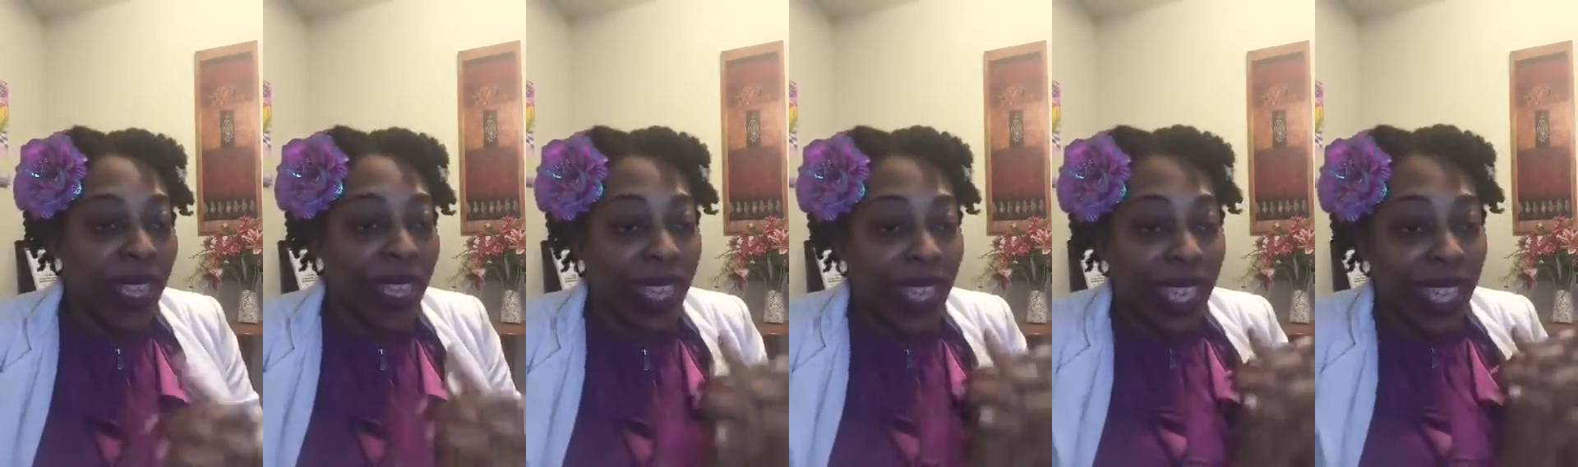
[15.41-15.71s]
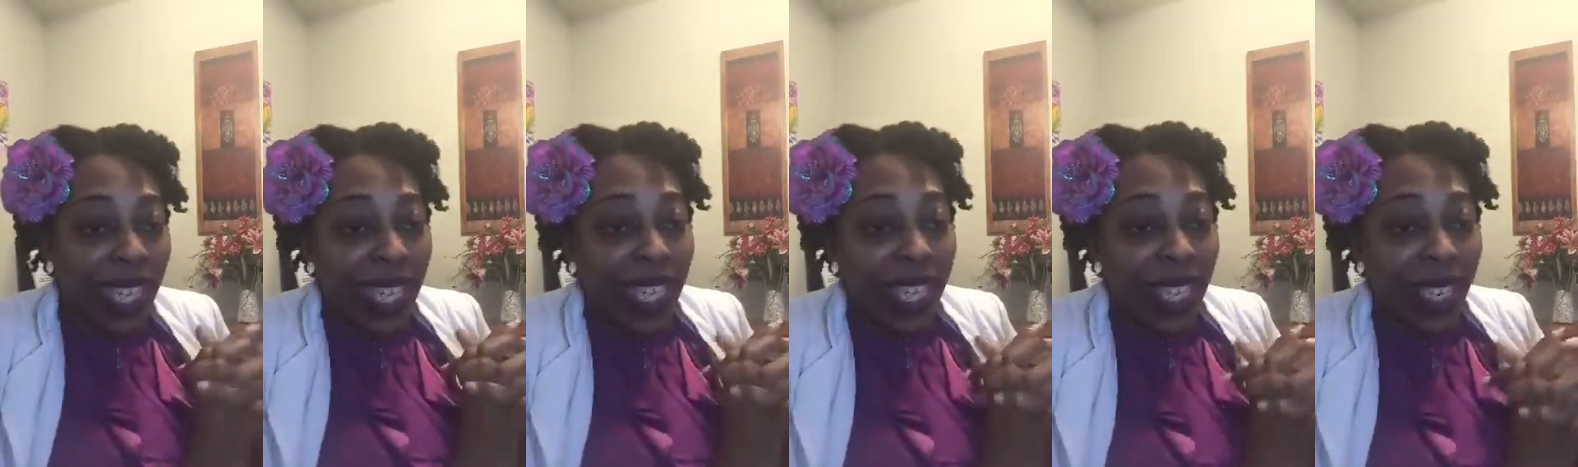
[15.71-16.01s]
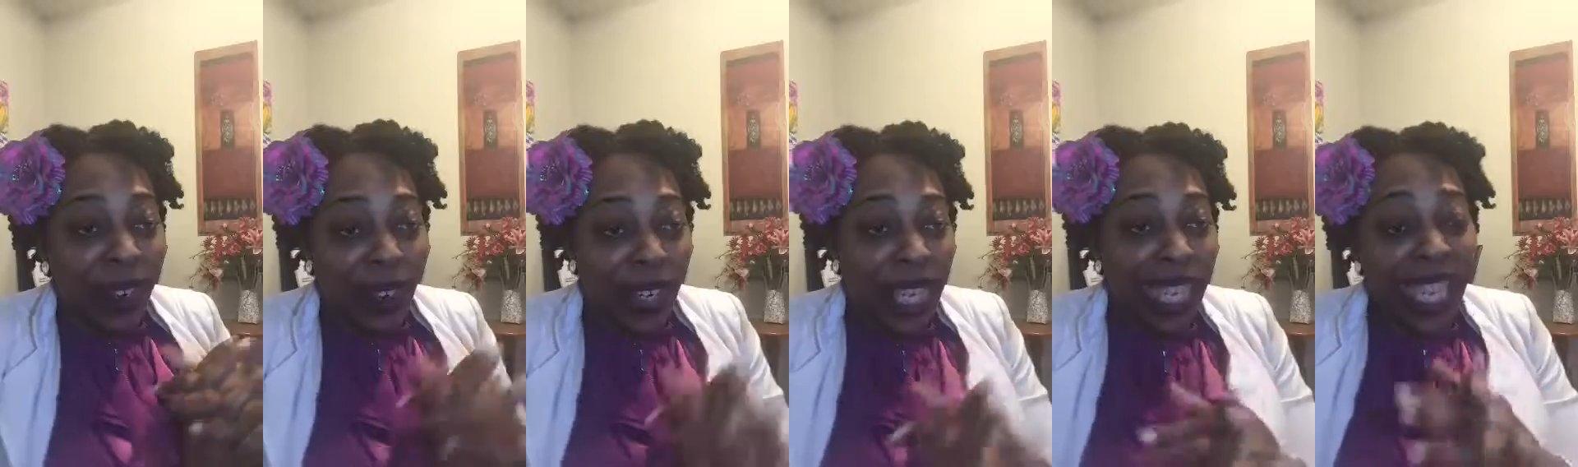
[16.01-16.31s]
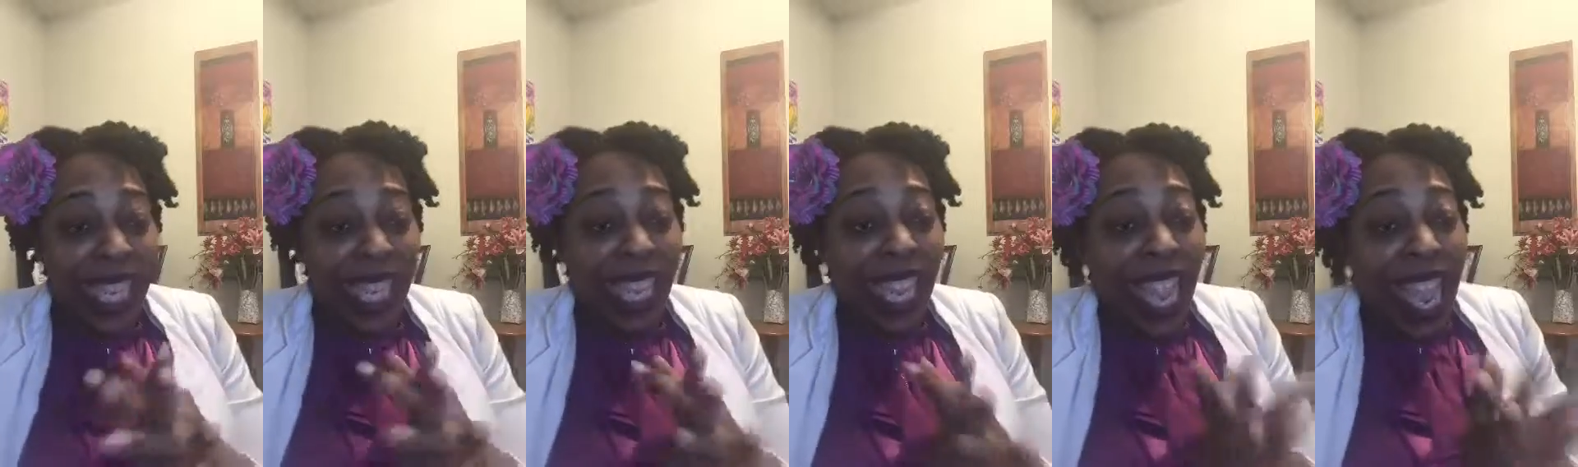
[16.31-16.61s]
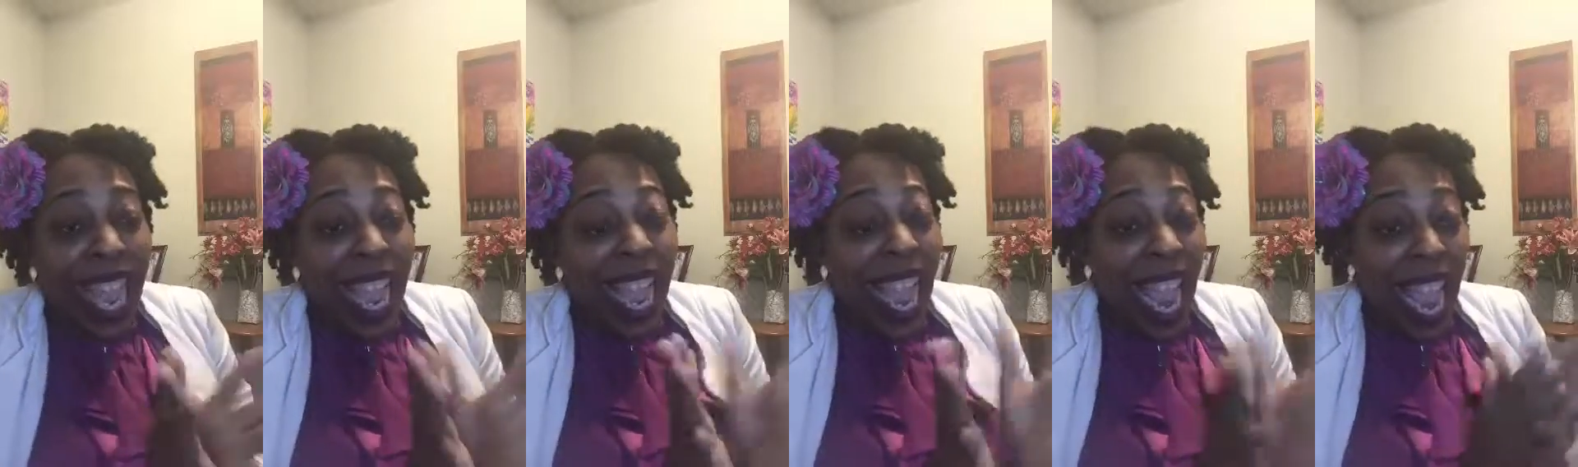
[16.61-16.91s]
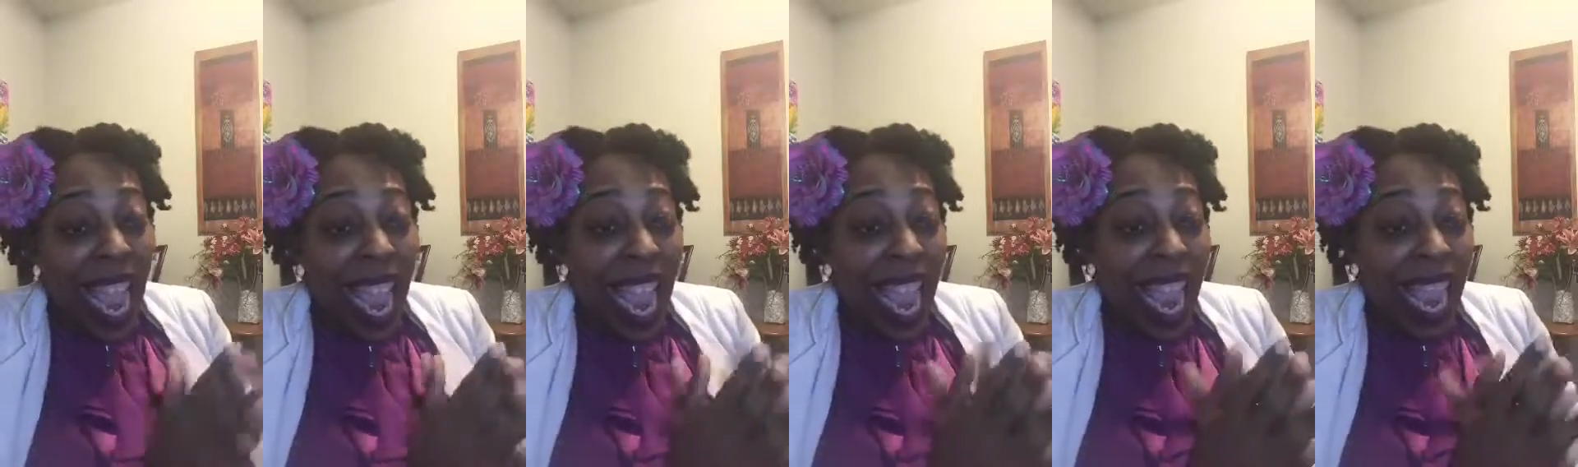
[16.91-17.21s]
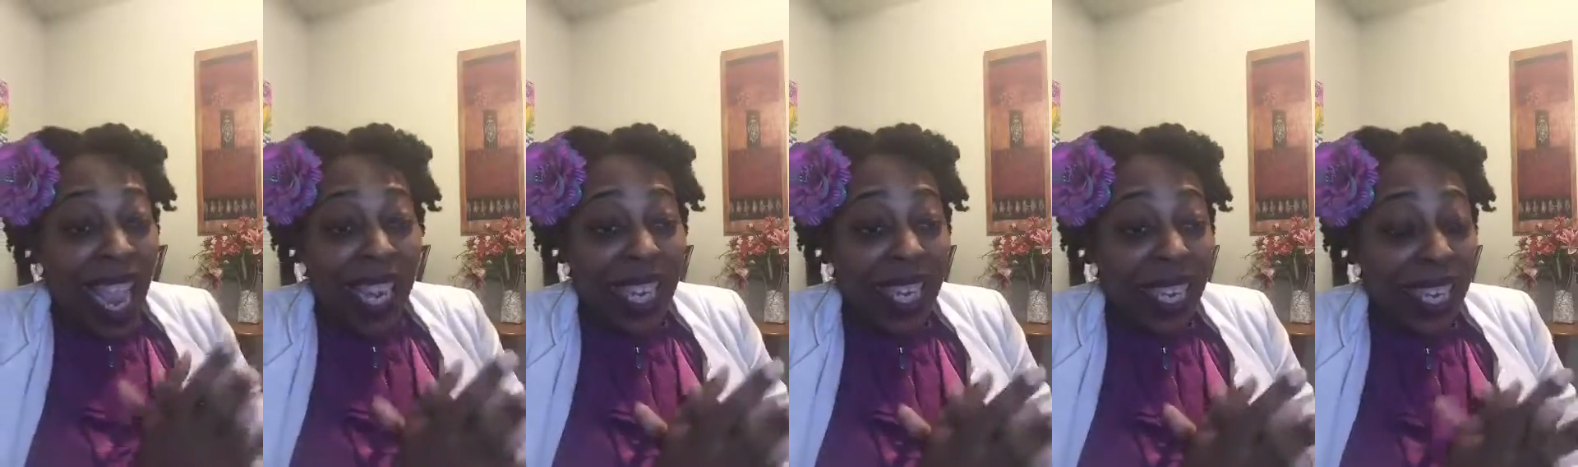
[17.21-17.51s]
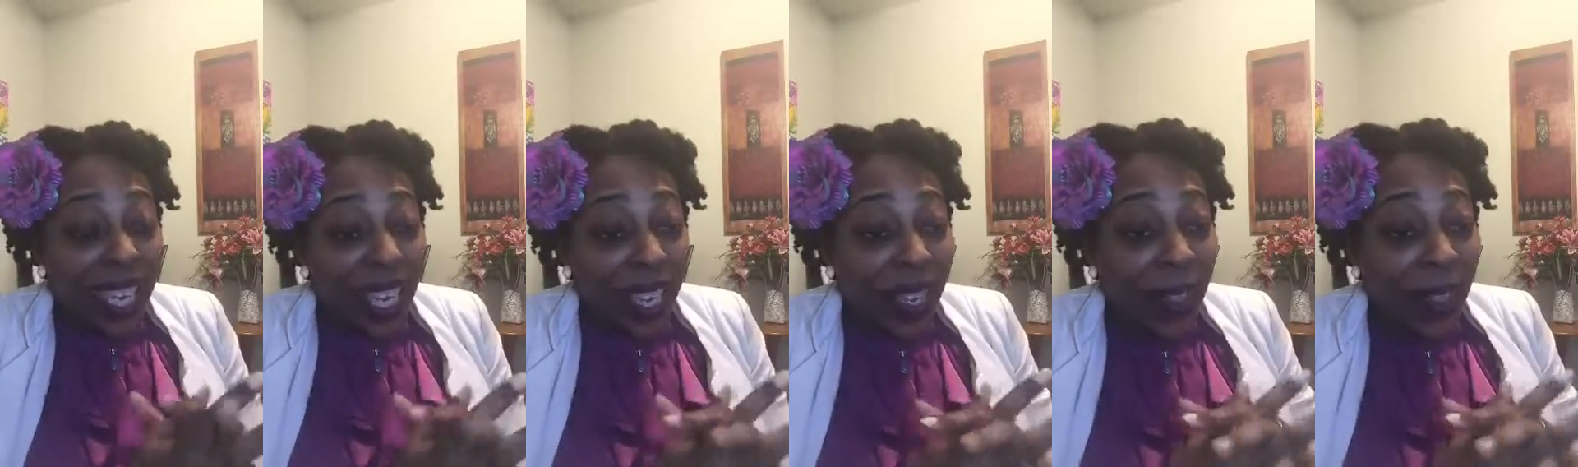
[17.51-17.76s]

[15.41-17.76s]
the nitty, the gritty, and